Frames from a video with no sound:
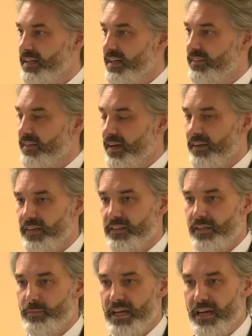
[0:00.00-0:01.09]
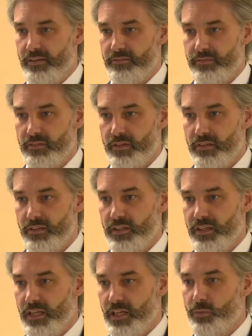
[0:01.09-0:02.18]
and I think they may have
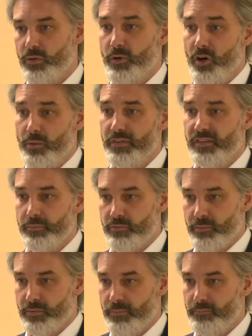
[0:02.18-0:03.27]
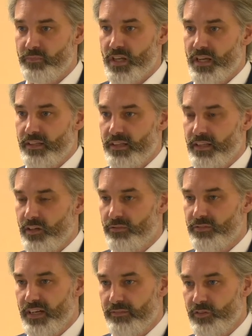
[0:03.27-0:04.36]
the equal but opposite problem, that they
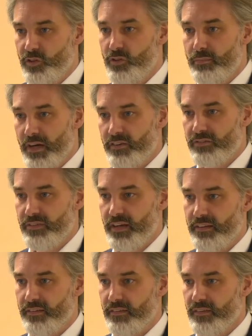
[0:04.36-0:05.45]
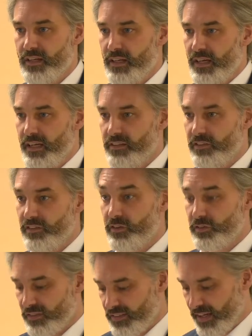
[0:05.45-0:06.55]
often have too much faith in the
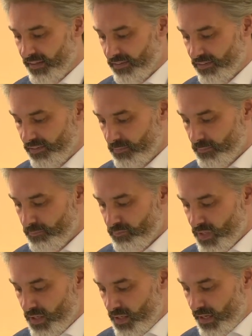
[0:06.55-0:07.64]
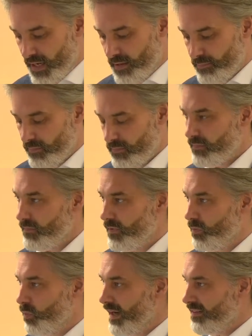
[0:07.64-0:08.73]
social science.
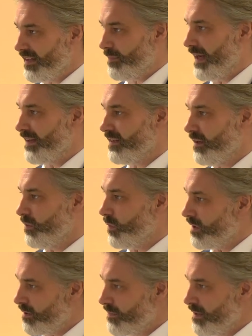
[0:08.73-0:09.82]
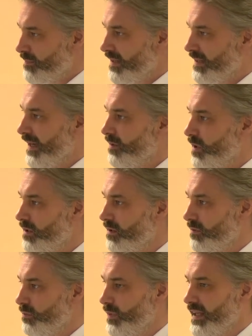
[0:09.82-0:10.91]
Why does that matter, and what do I mean by that? Well,
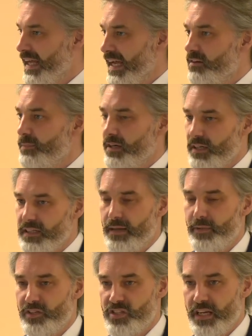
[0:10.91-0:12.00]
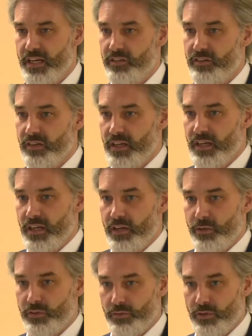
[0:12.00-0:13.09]
we care about climate change
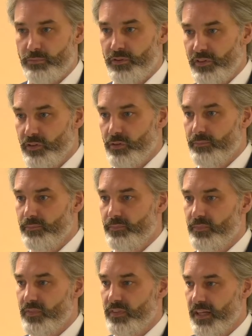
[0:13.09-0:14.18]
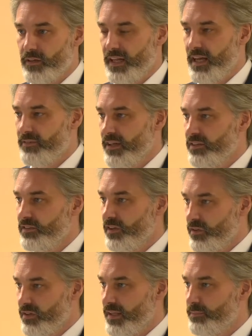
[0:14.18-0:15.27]
because we presume that it will have a
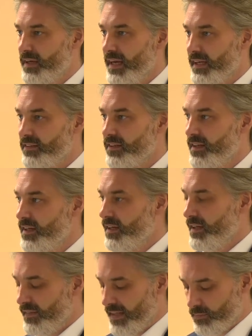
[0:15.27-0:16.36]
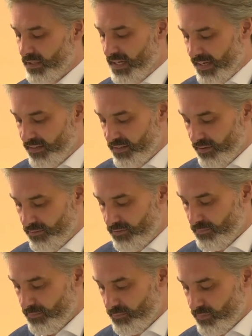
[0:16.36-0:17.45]
social impact that will be negative.
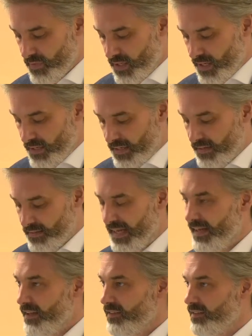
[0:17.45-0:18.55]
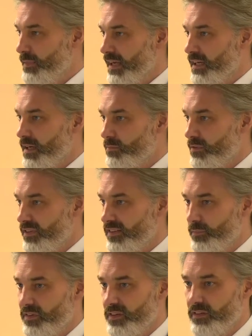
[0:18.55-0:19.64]
Now, that is to make a number of
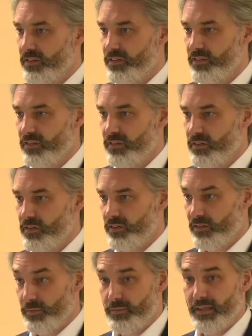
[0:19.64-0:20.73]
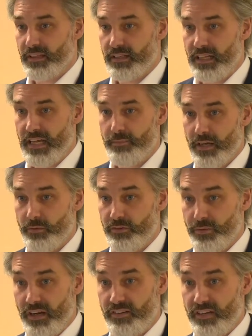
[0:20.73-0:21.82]
assumptions, not so much about the climate, which
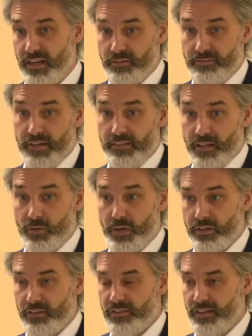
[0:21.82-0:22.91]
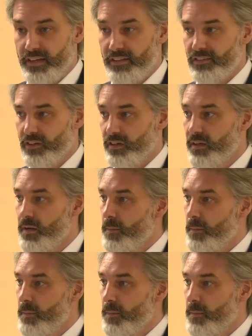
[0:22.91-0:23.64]
we actually have, I think, quite good science on,